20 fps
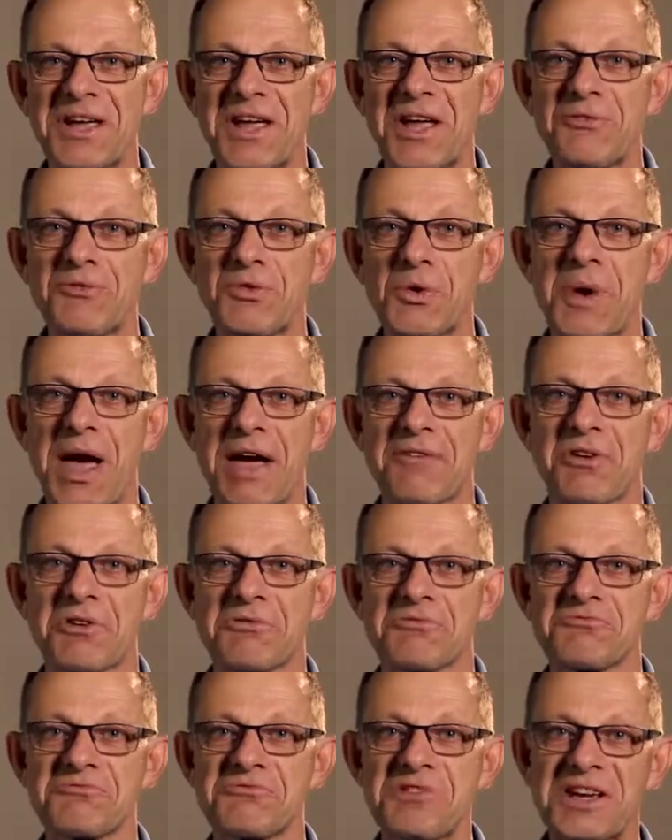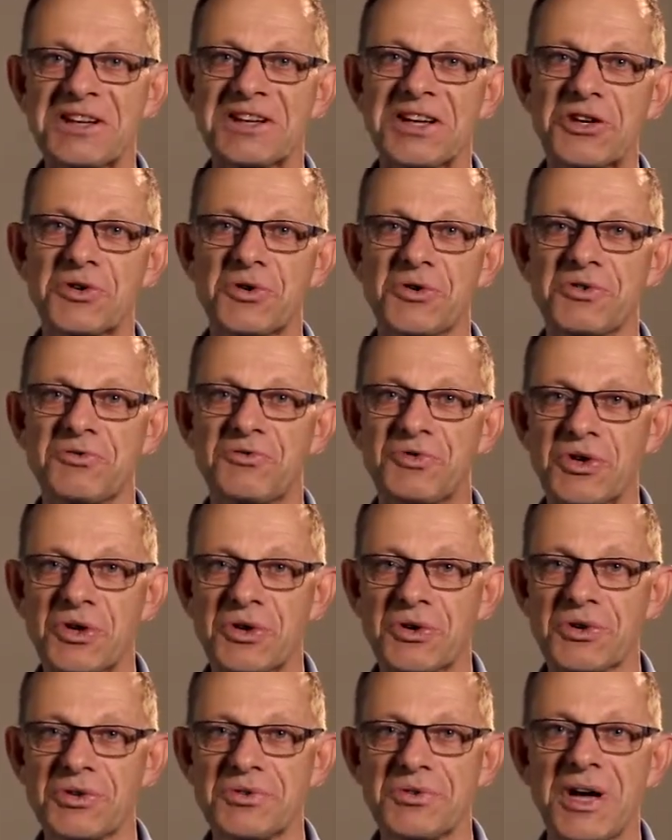If you have a really good
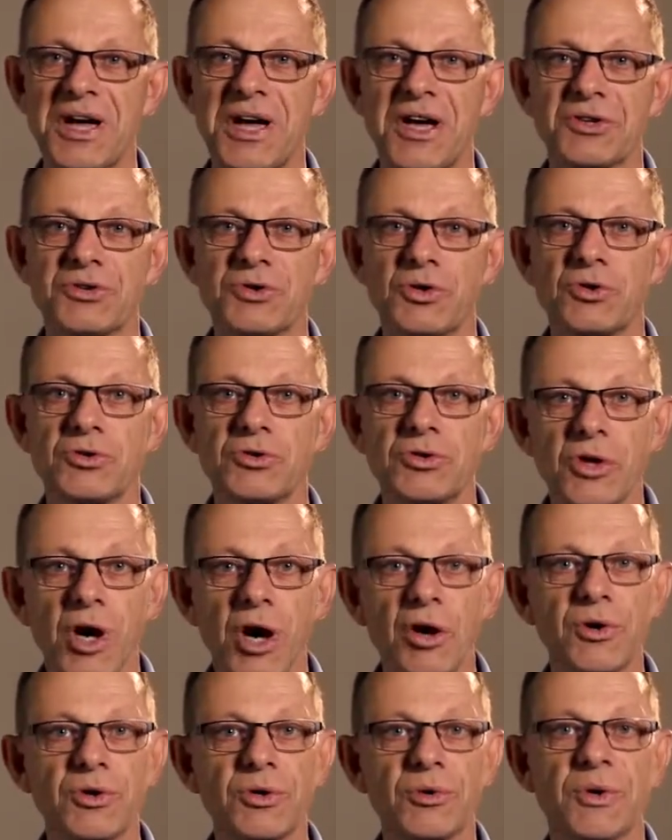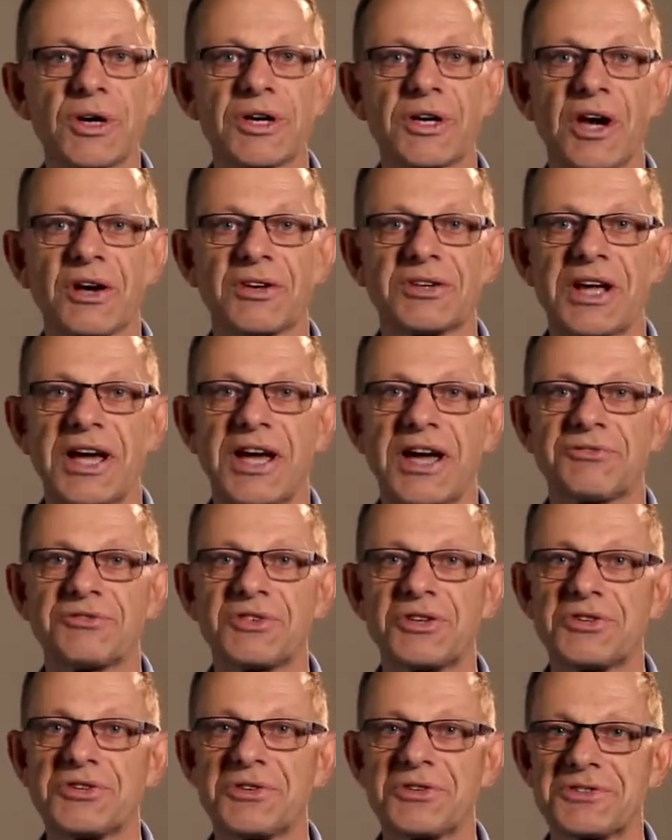view, you know you are going to have
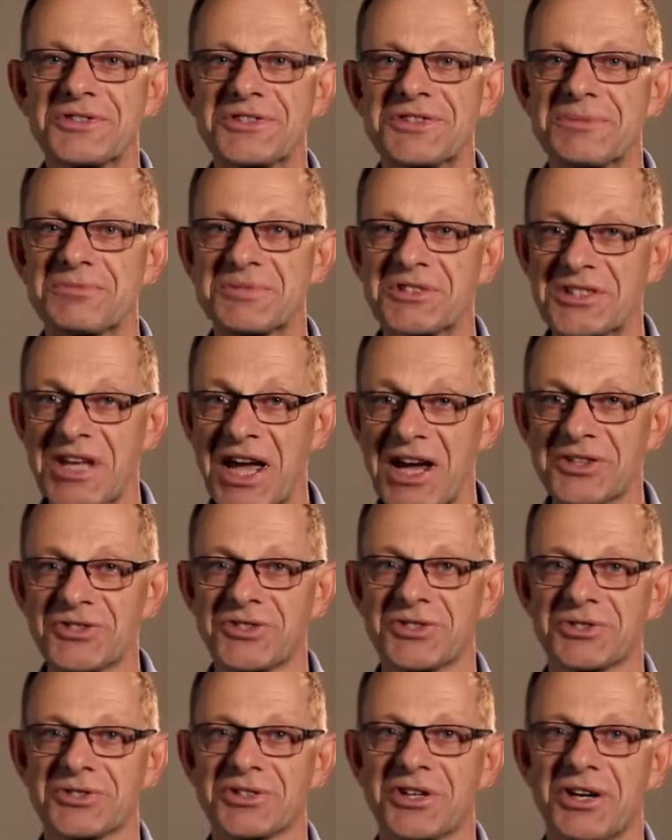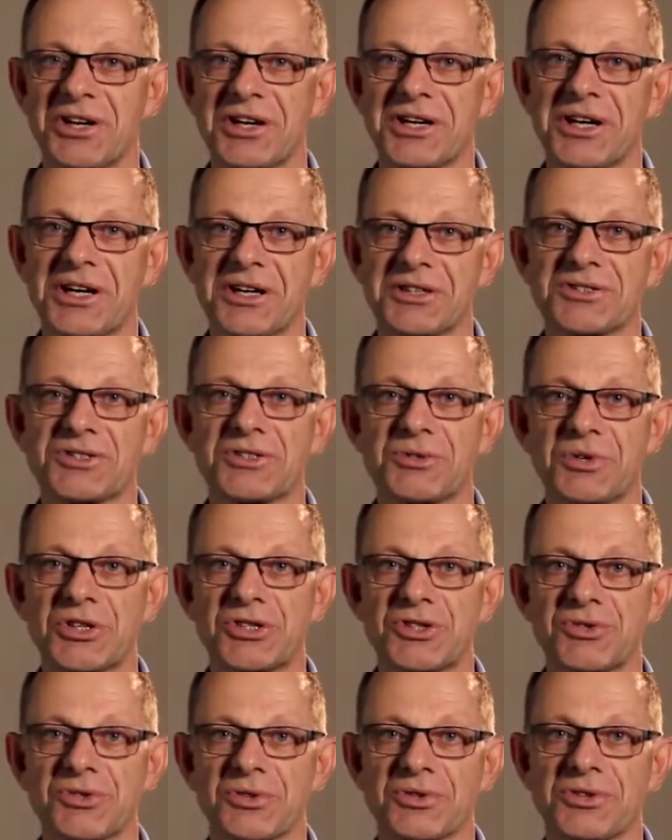to use substantial tie downs to
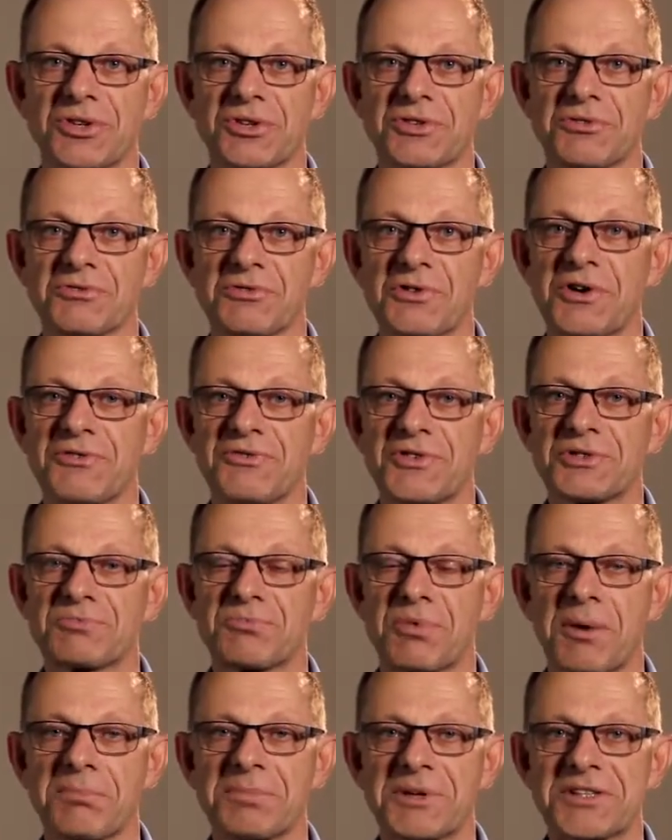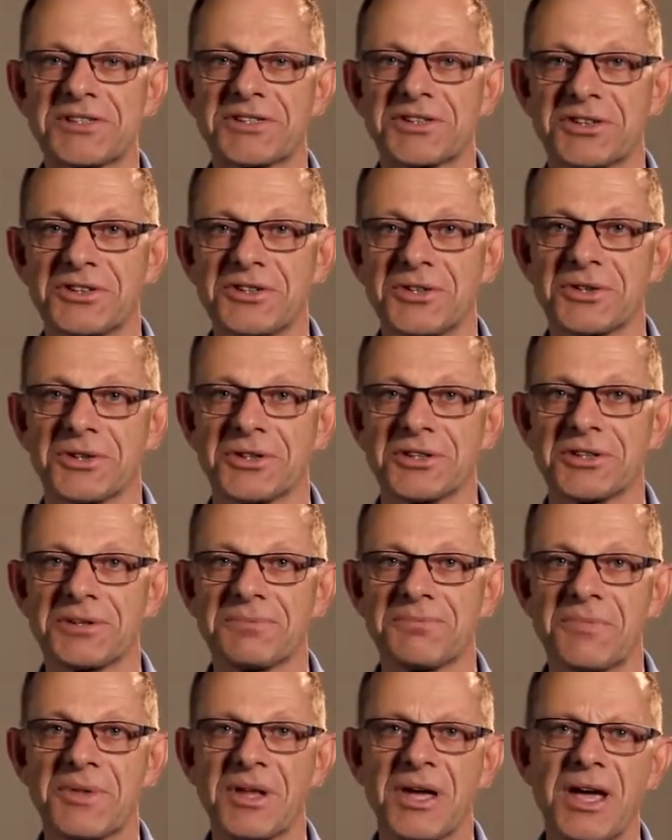ensure that the roof is properly secured,
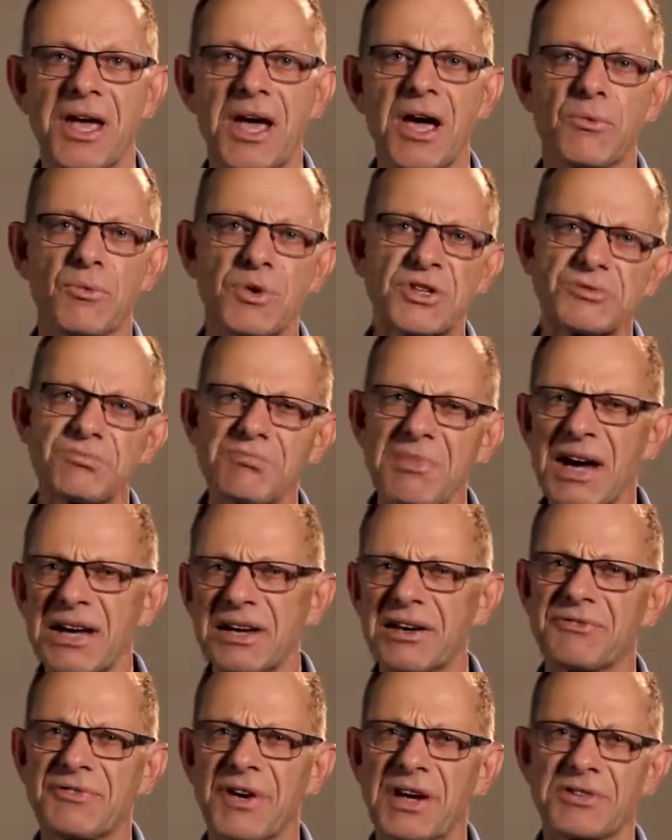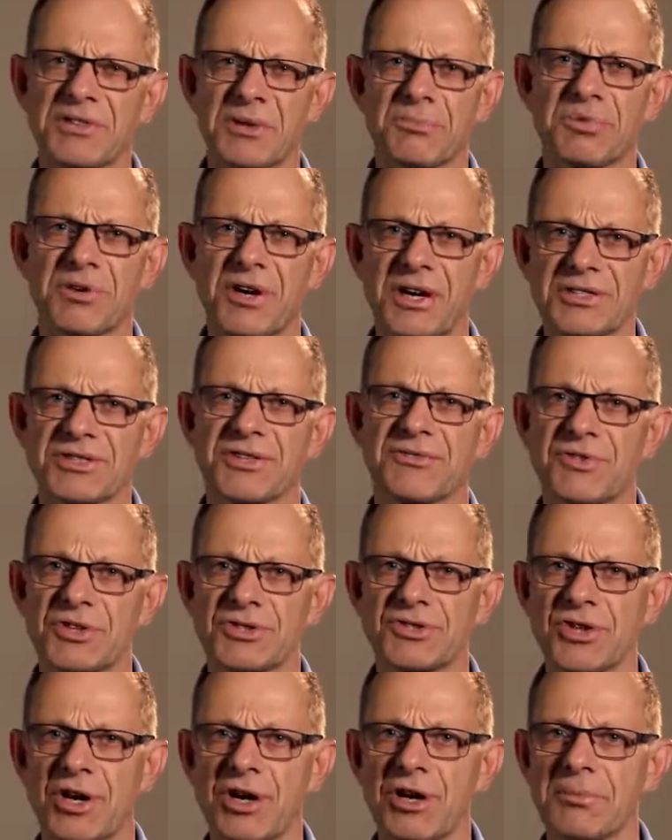which may affect the price of the
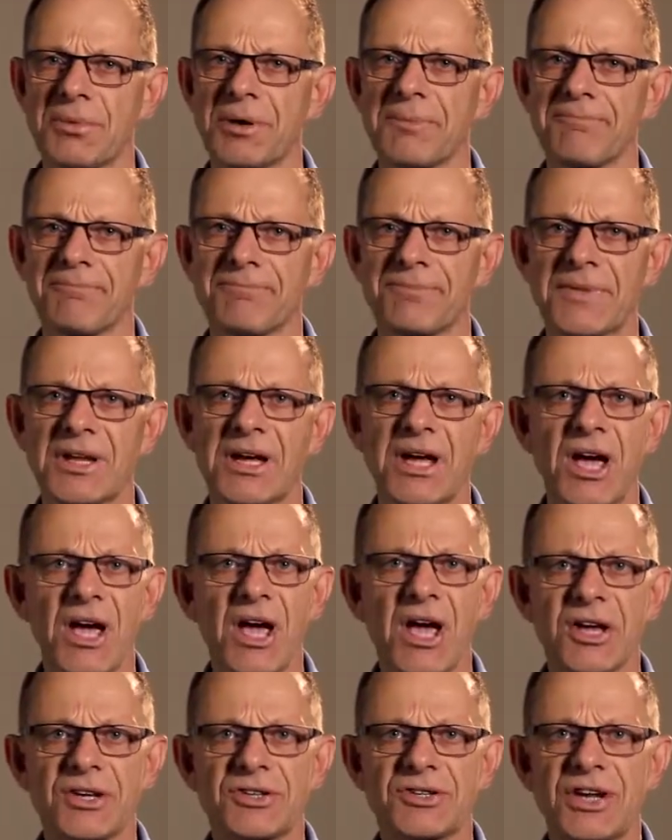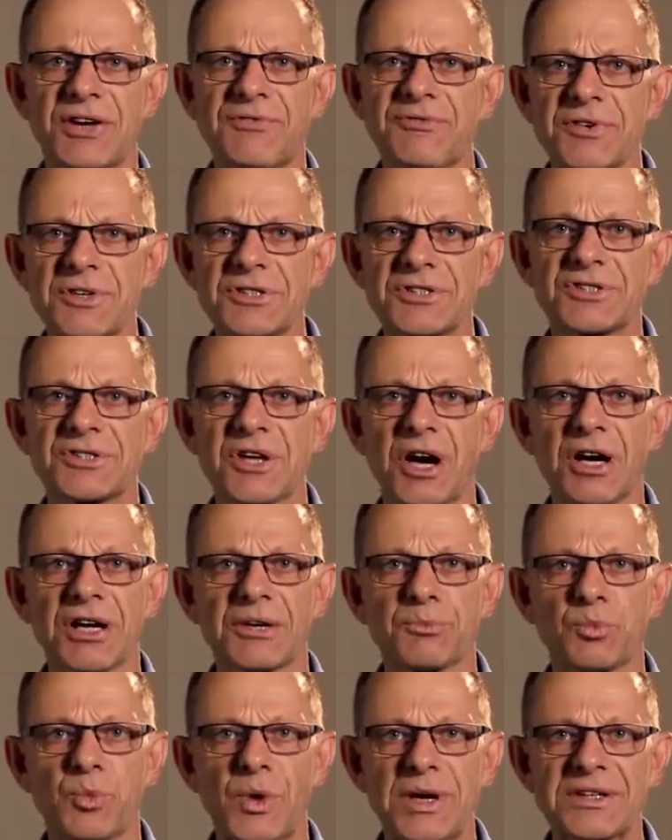job. Different
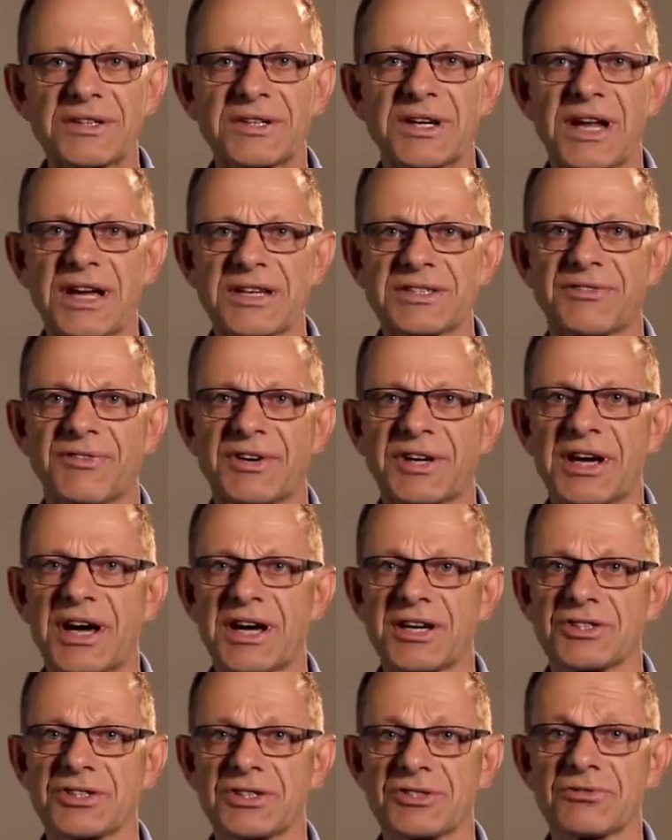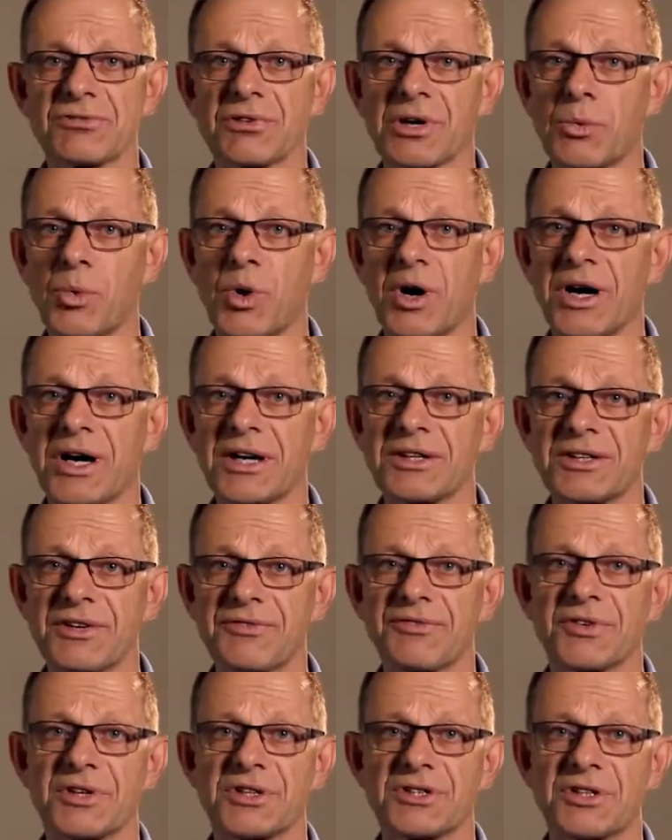site wind classifications require
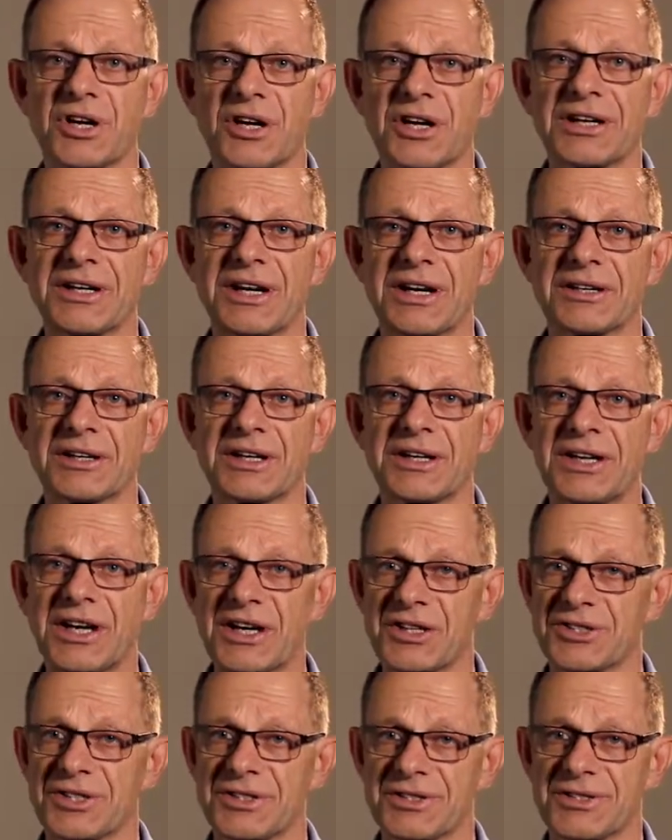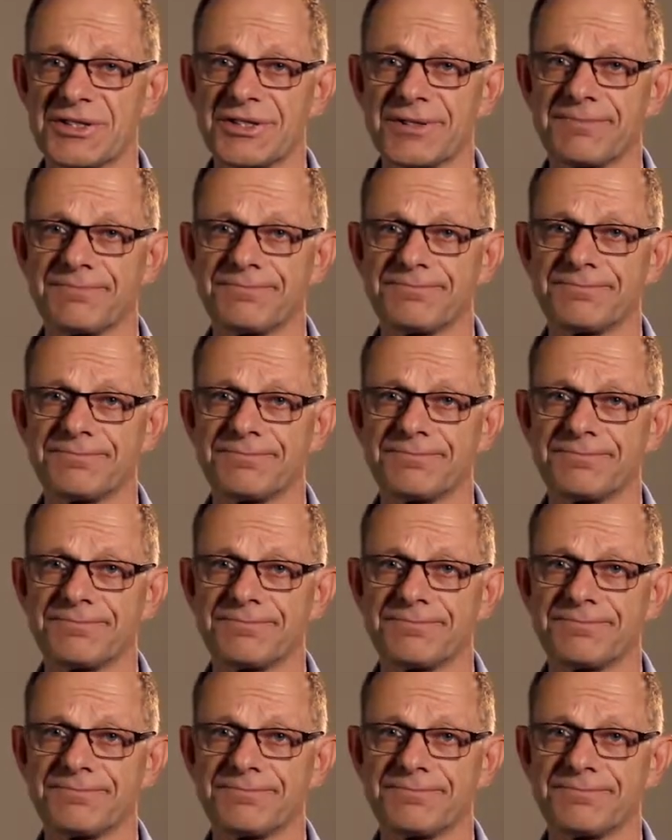different tie down connections.